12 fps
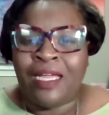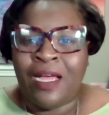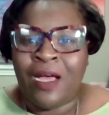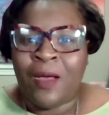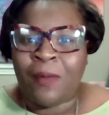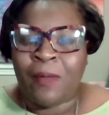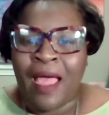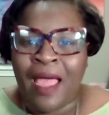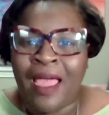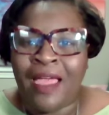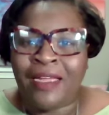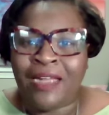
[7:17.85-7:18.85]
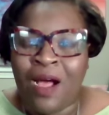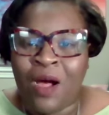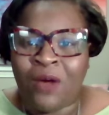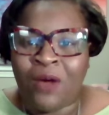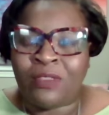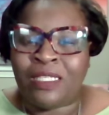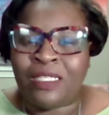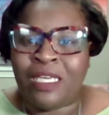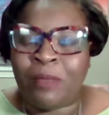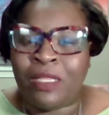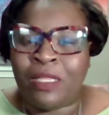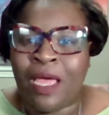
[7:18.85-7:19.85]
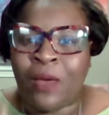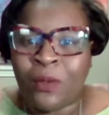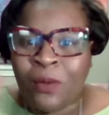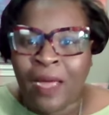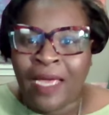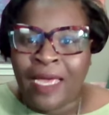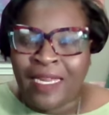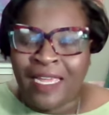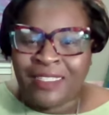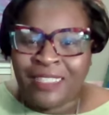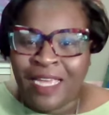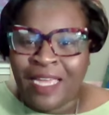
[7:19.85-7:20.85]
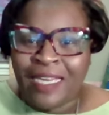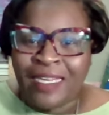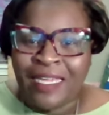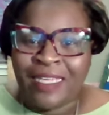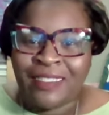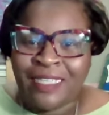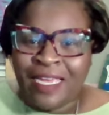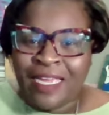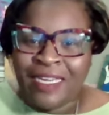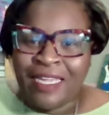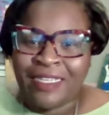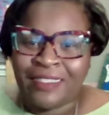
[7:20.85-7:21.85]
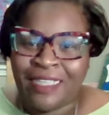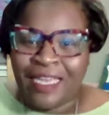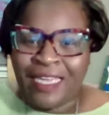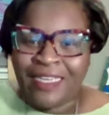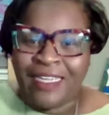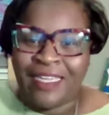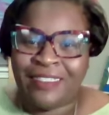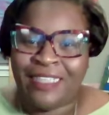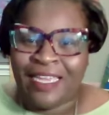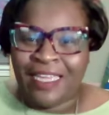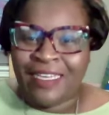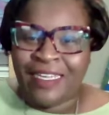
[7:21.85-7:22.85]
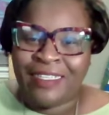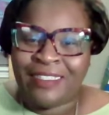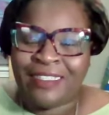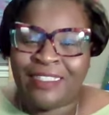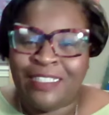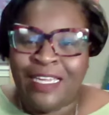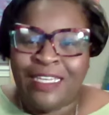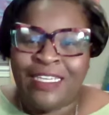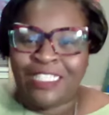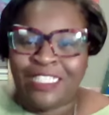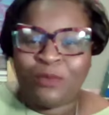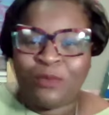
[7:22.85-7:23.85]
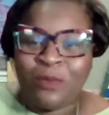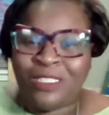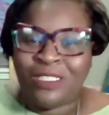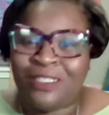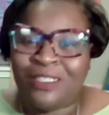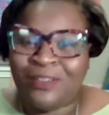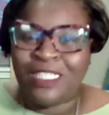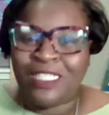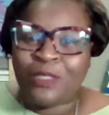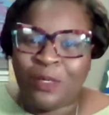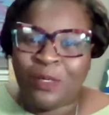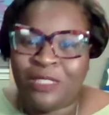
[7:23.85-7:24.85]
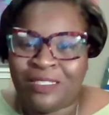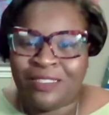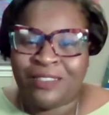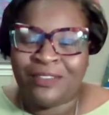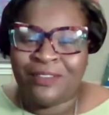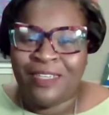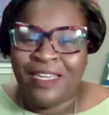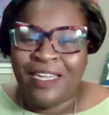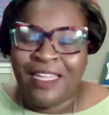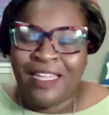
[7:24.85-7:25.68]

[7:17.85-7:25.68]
I often can be like, oh, I got the answer, I got the answer, I got the answer, I got the answer, I got the answer. This is what we should do. This is what we should do.